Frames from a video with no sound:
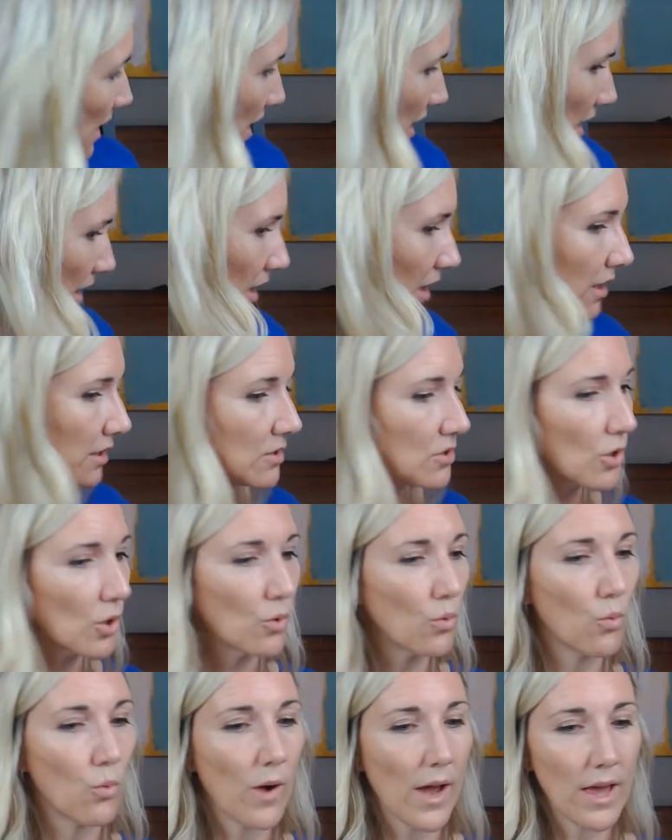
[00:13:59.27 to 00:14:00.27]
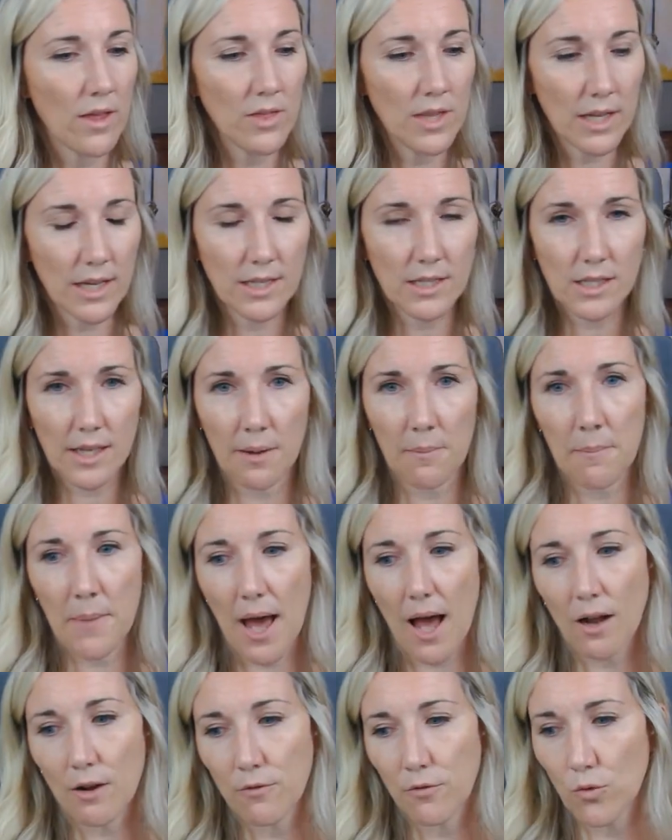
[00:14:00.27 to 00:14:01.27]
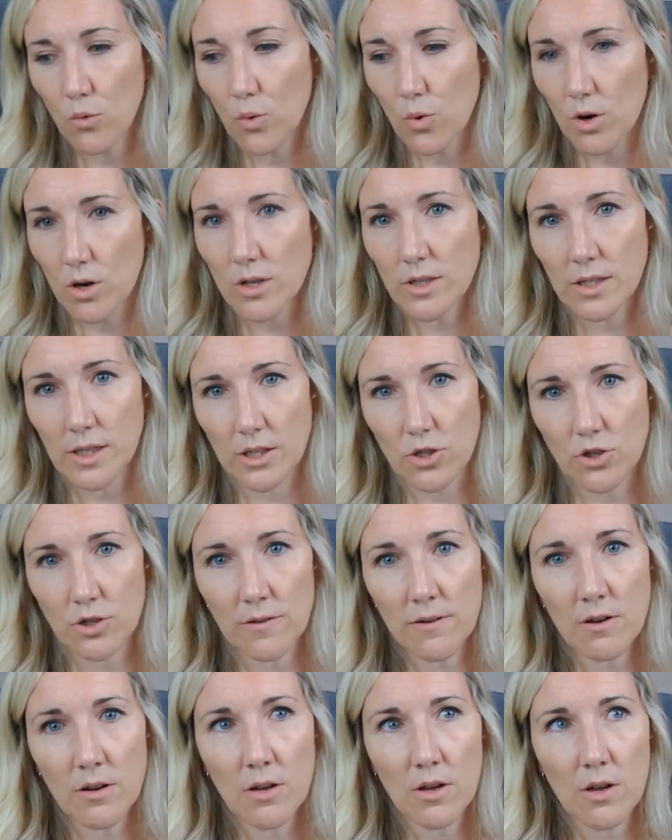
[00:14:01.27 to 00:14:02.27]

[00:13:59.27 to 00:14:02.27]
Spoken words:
and when the kids come back for session